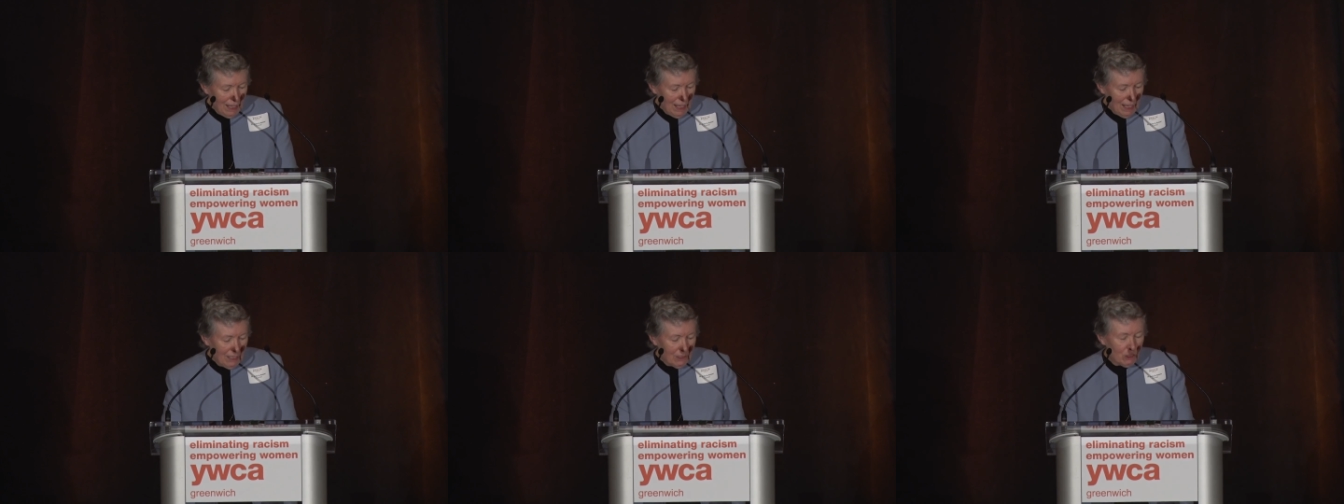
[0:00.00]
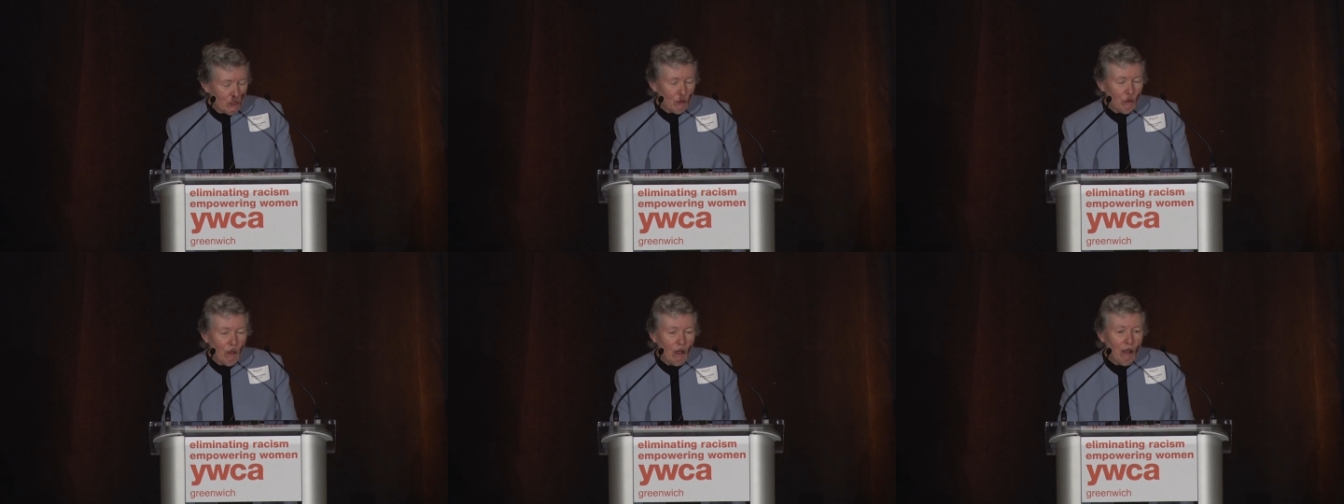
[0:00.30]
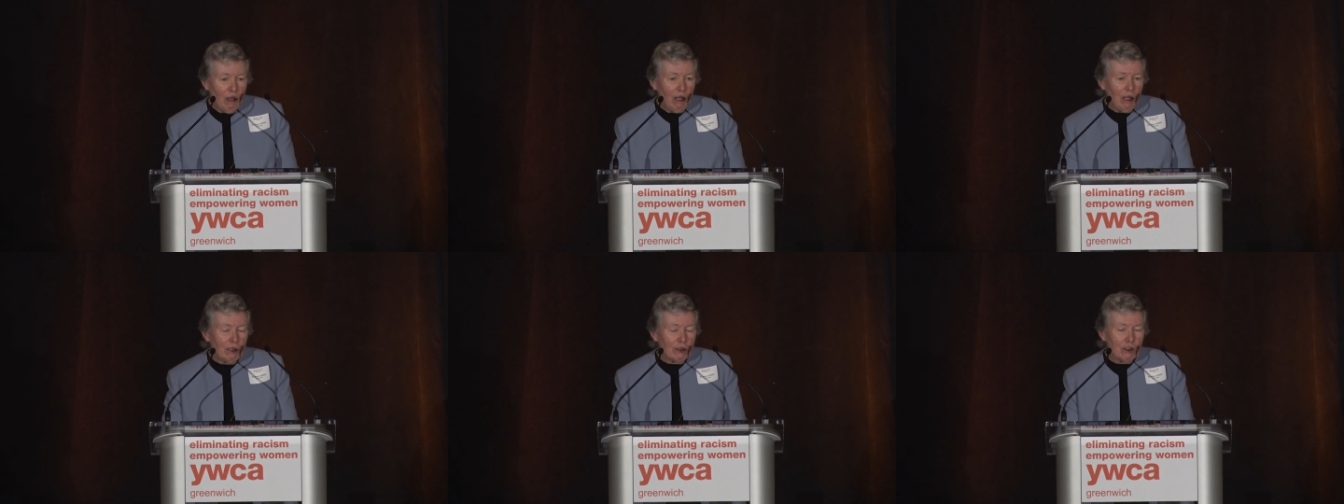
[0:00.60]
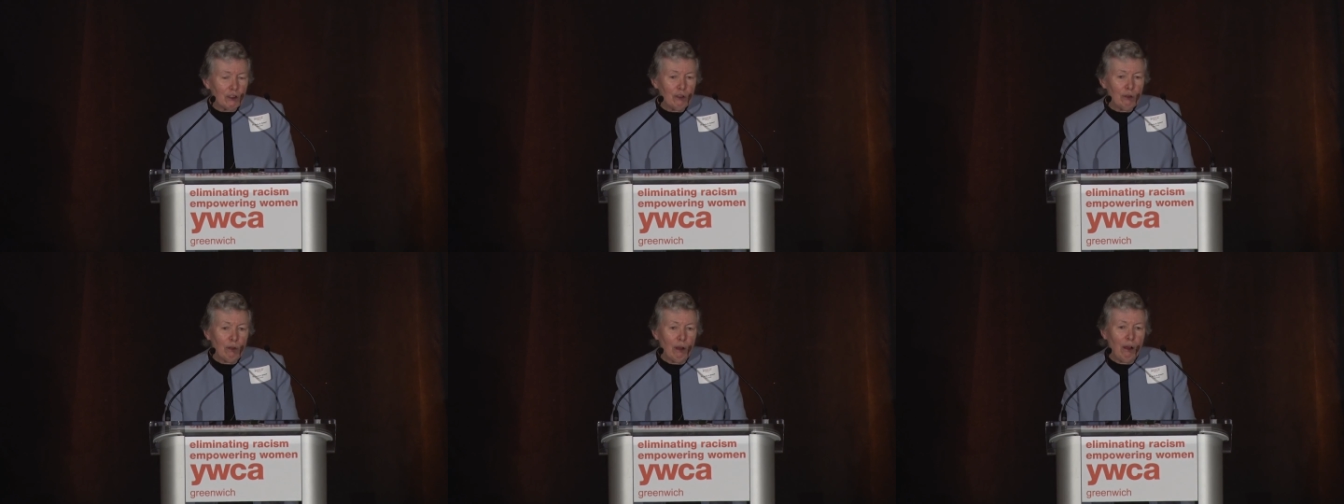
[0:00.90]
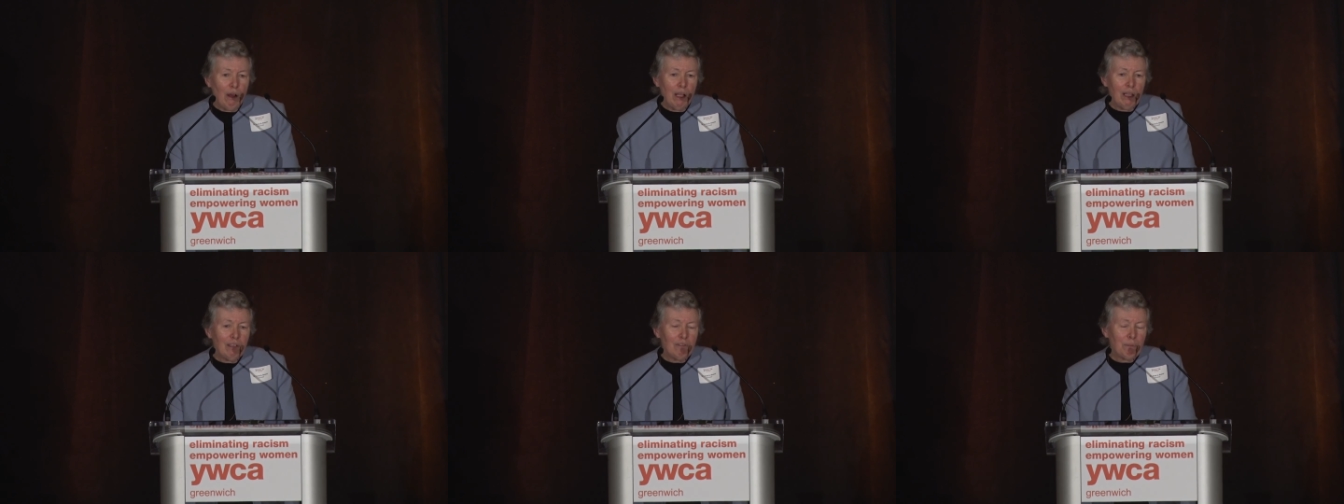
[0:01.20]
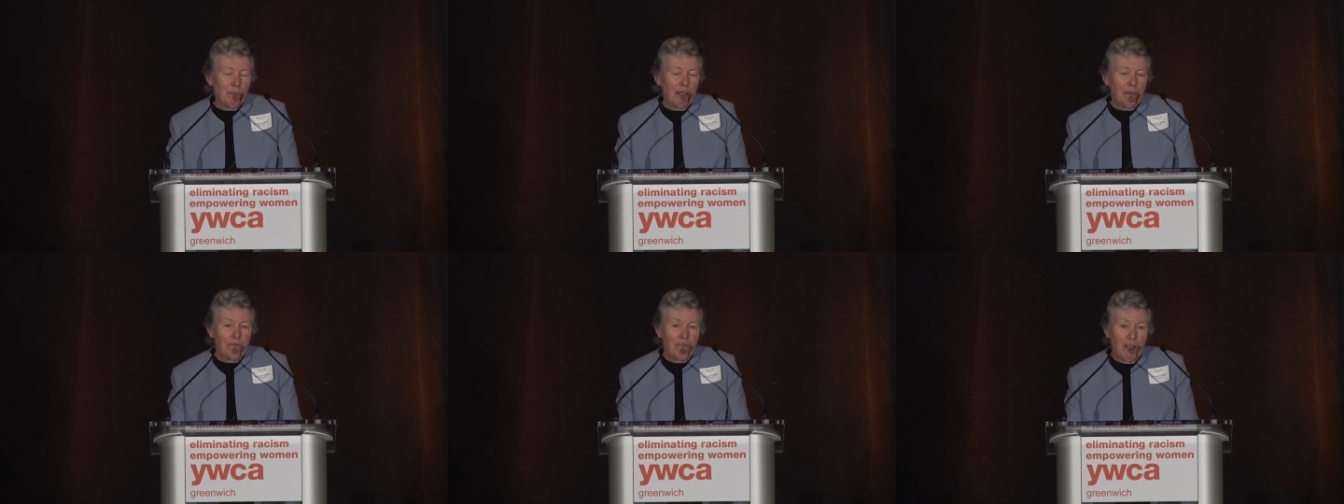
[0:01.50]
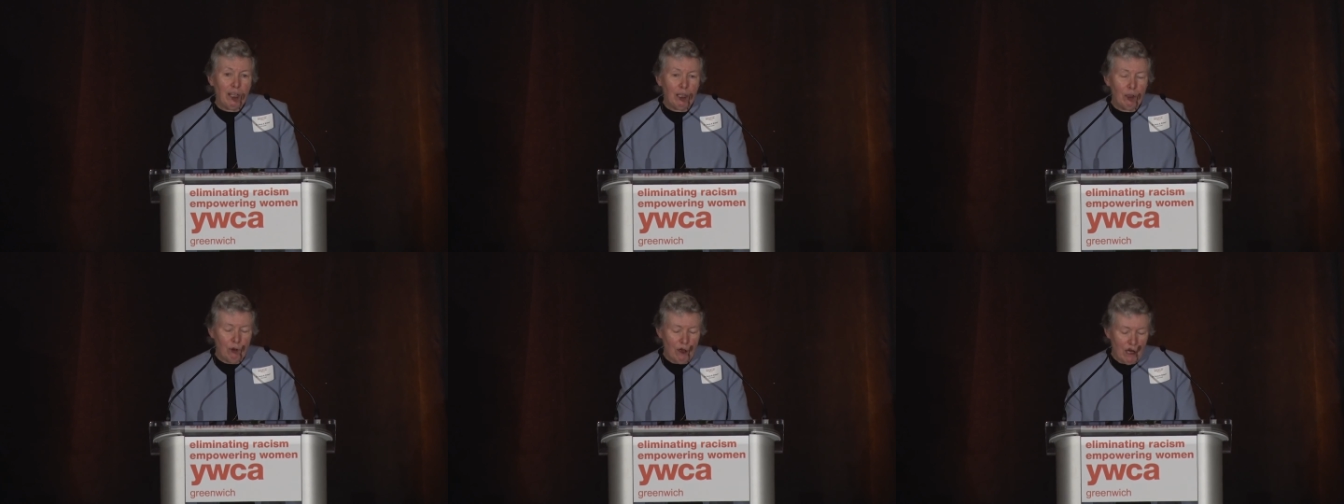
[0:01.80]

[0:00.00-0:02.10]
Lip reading: And to all of my fellow